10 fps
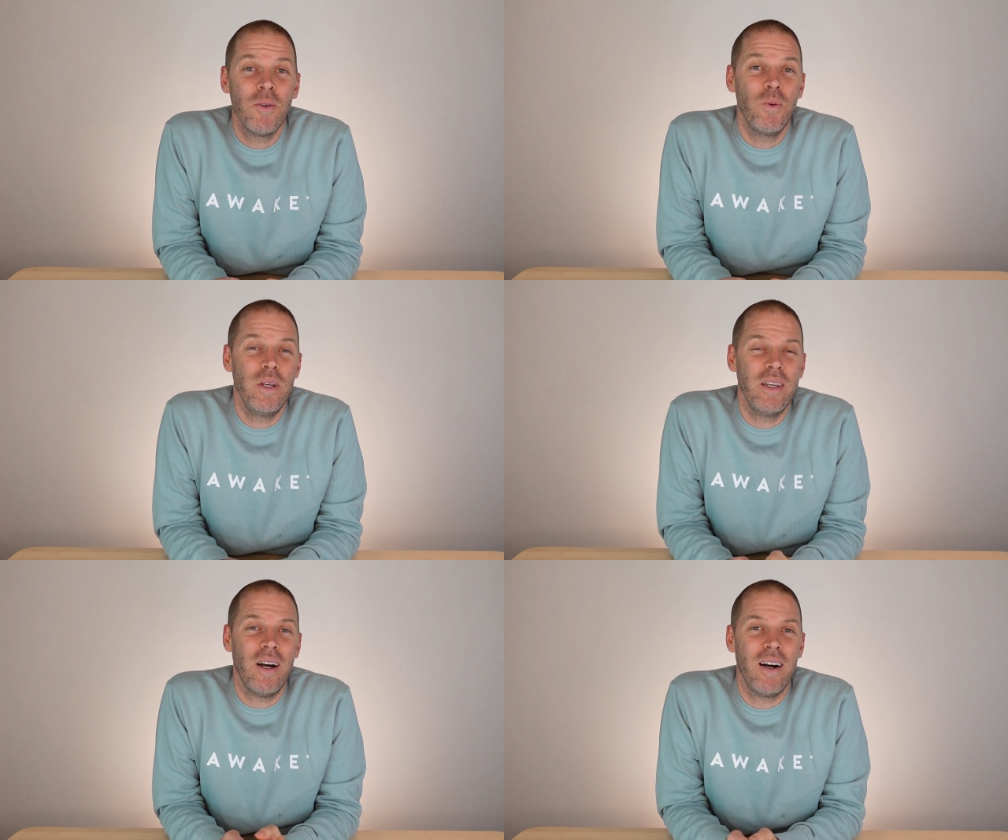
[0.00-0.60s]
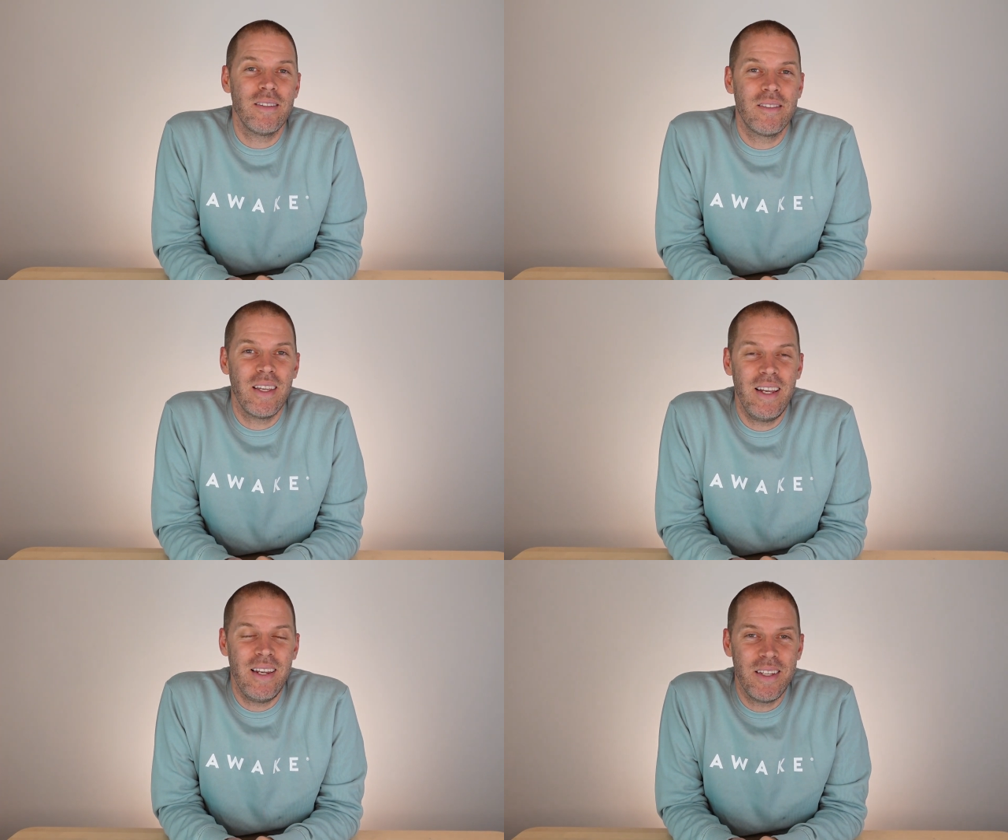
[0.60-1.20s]
we are
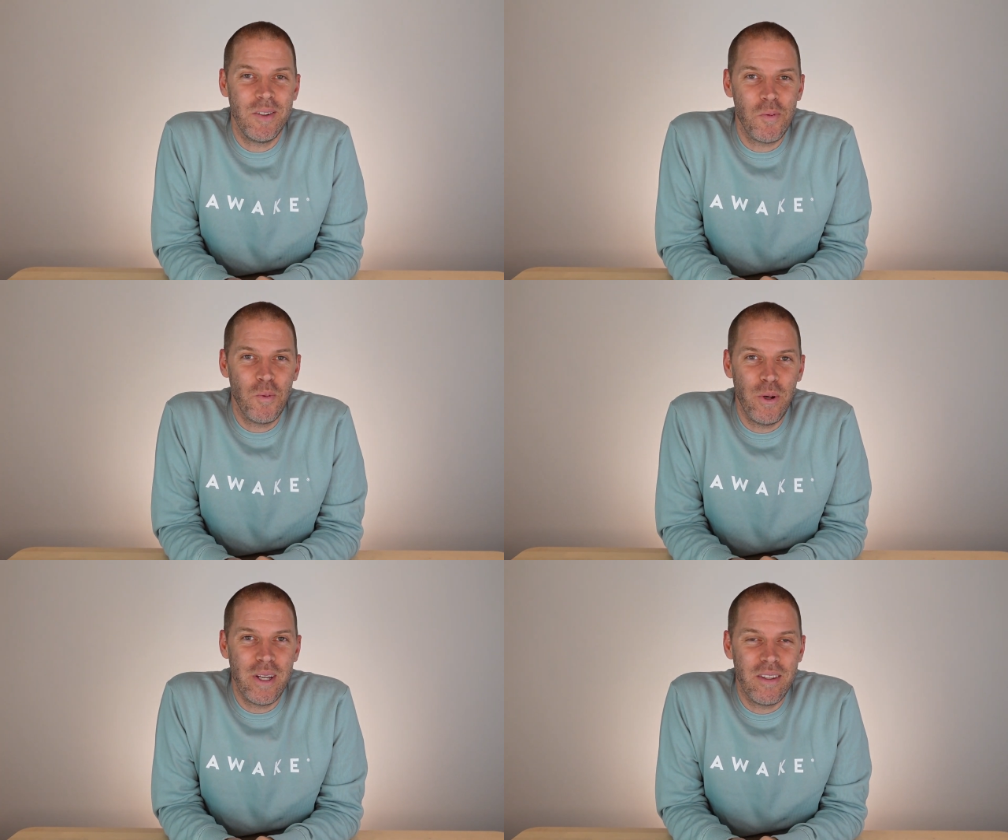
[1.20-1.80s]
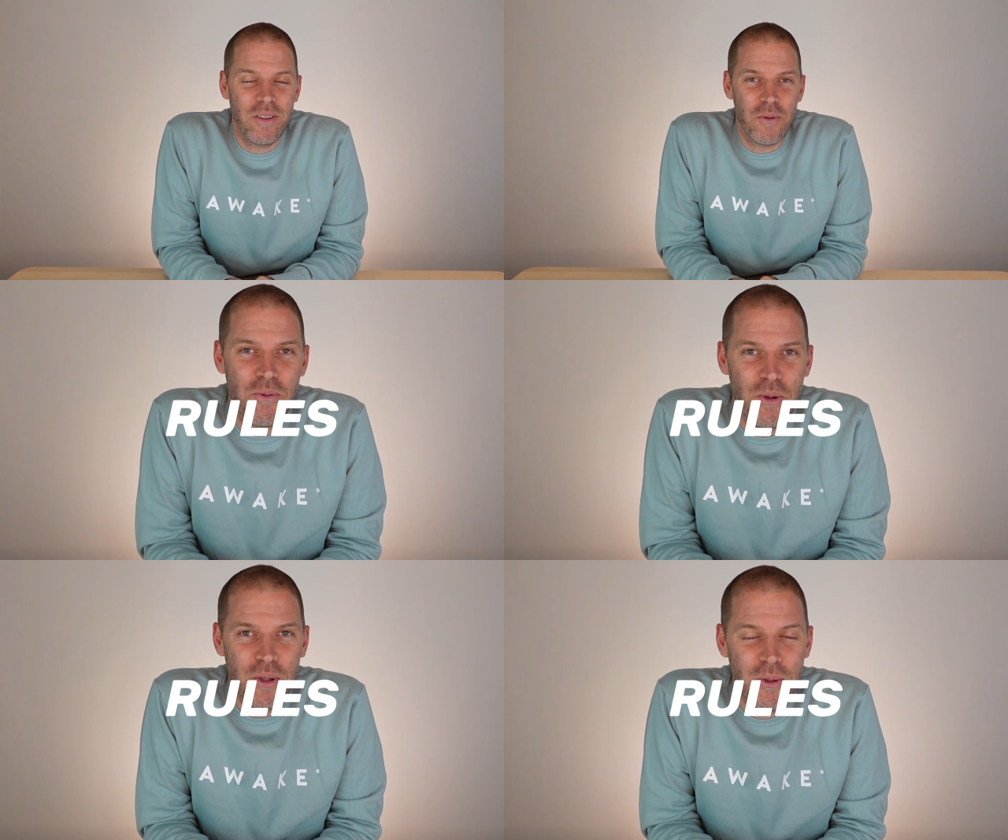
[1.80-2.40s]
dealing with
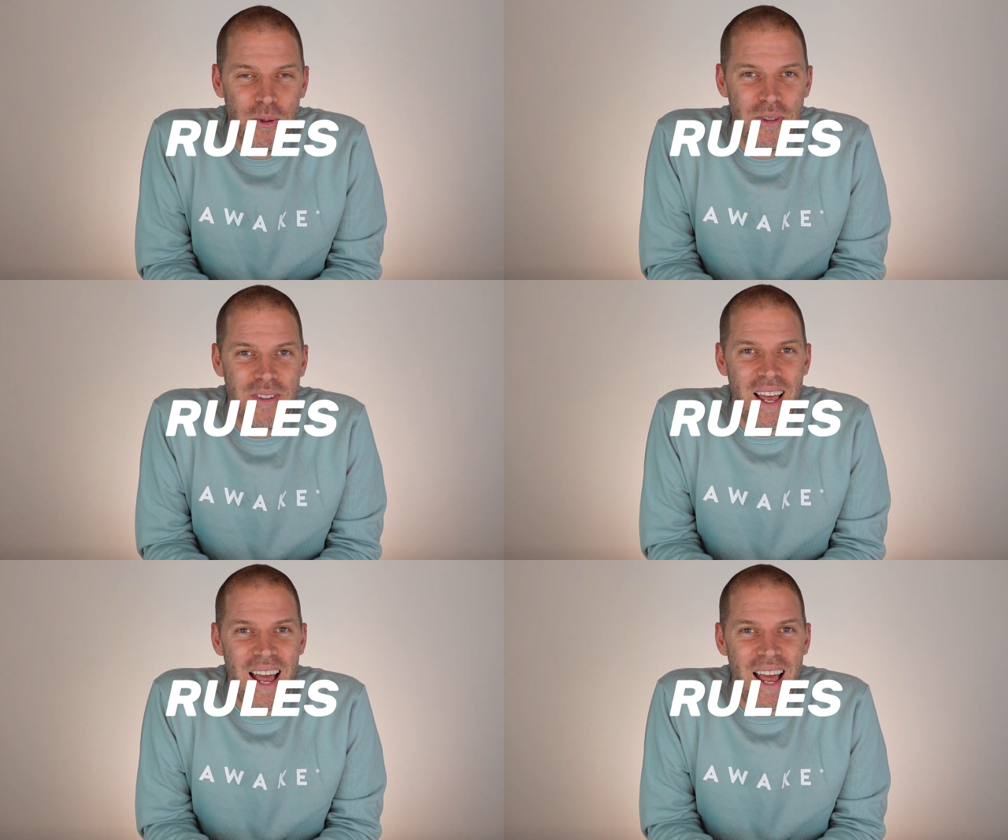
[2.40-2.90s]
rules